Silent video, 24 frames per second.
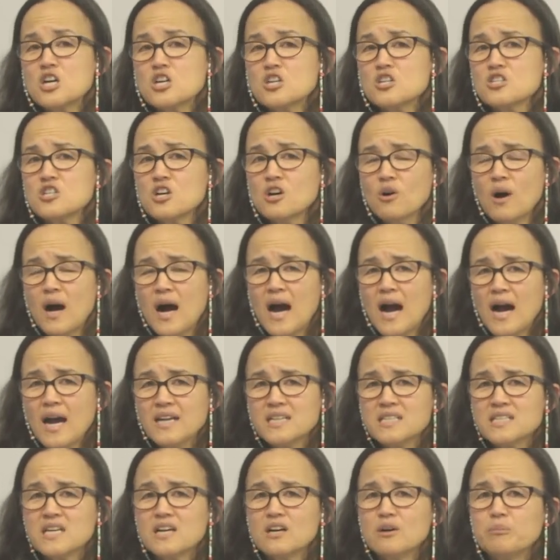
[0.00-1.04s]
So
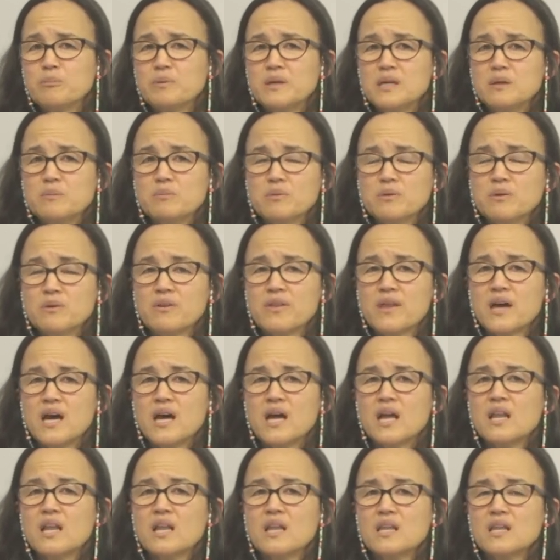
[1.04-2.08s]
I tell people
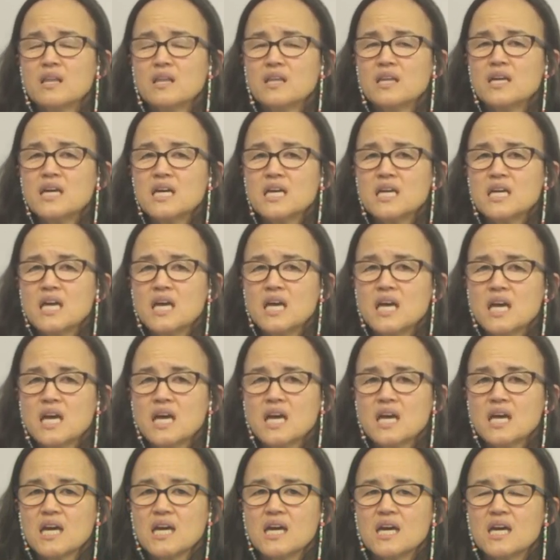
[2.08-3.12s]
that
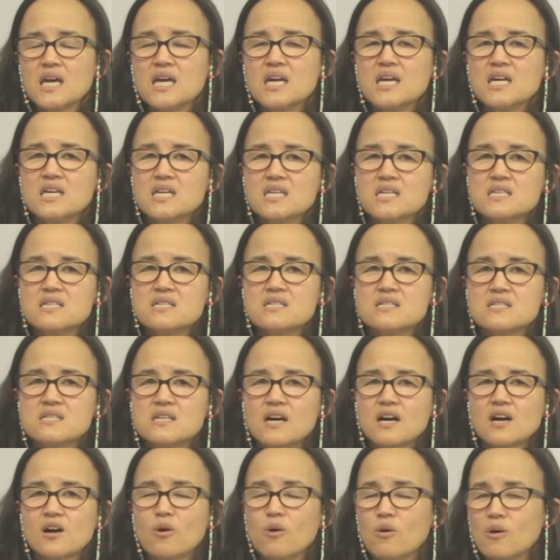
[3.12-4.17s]
leaking is
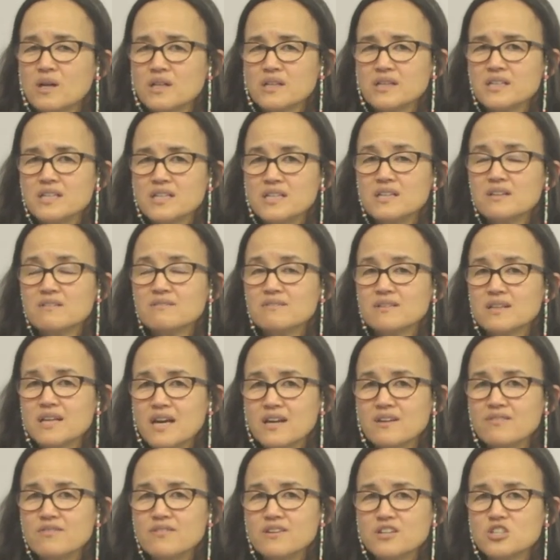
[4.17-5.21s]
a quality of
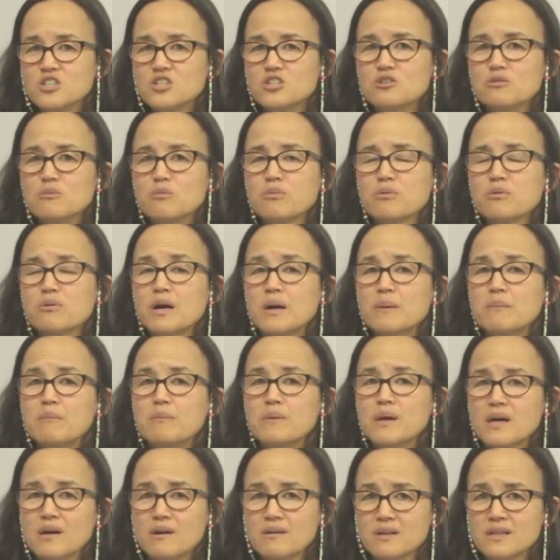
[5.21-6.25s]
life issue
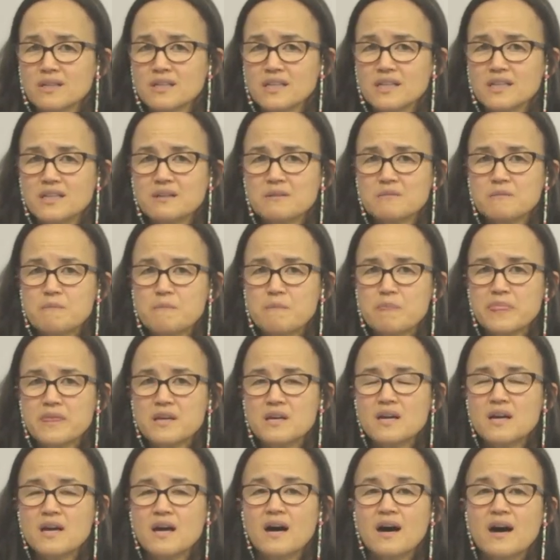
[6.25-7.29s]
primarily.
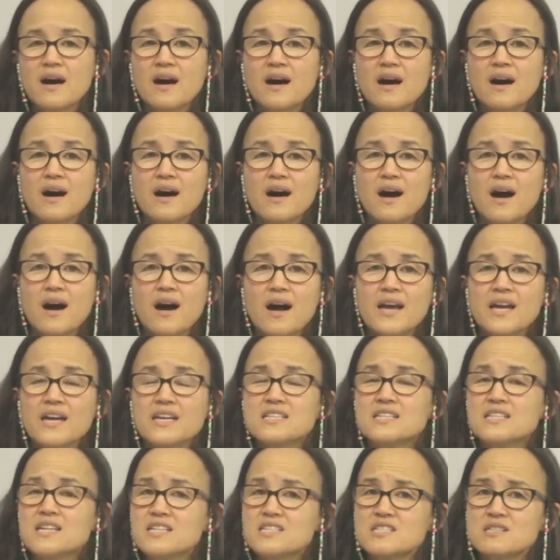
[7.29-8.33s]

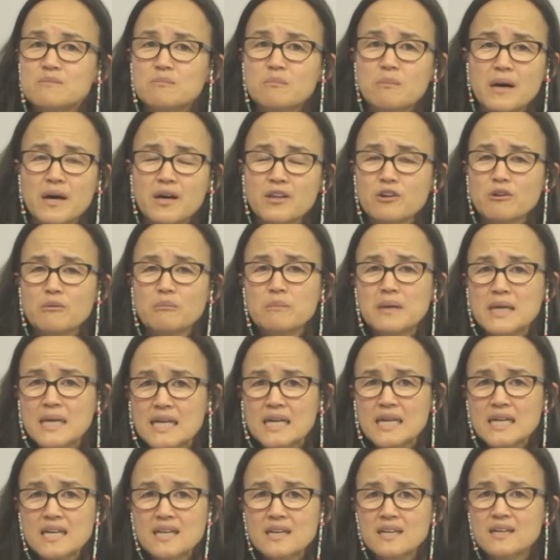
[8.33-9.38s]
It doesn't bother
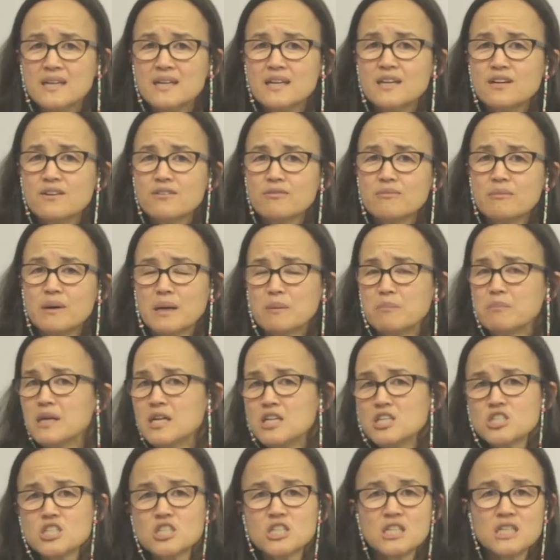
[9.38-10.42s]
me if my
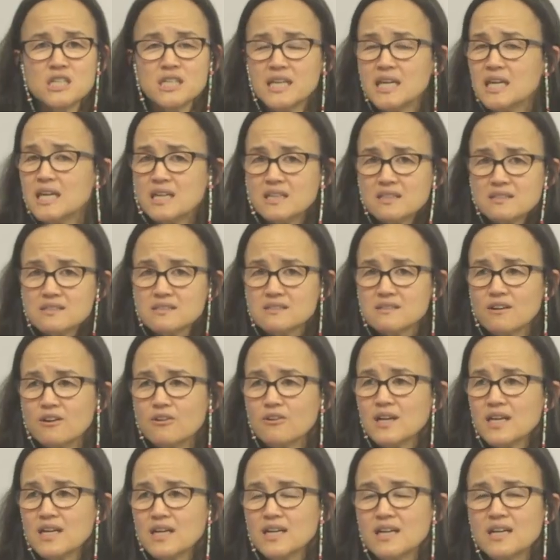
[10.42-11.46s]
patient leaks,
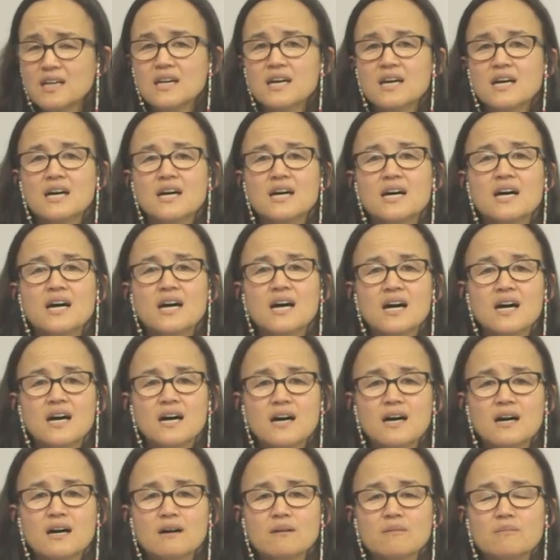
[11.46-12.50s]
okay?
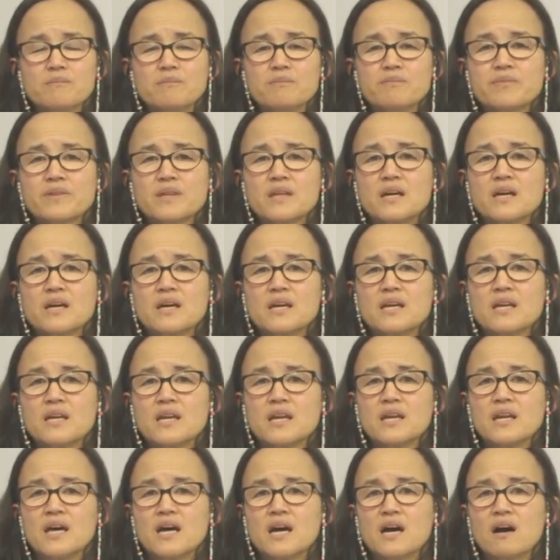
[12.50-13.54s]

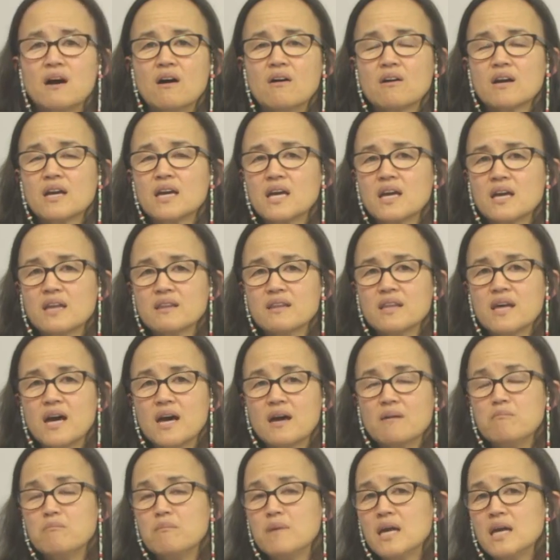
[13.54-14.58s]
Now, can
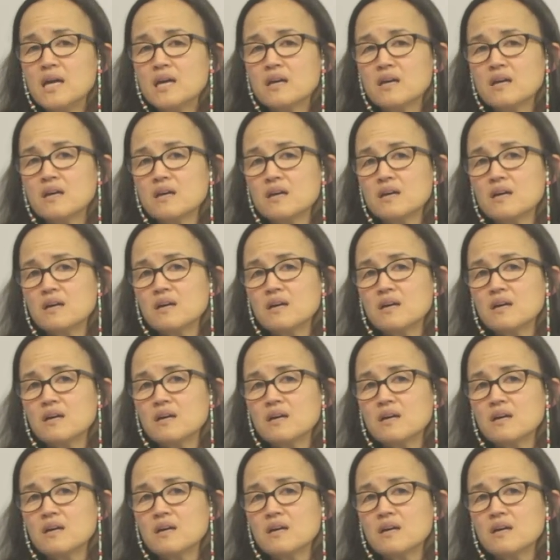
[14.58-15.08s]
that make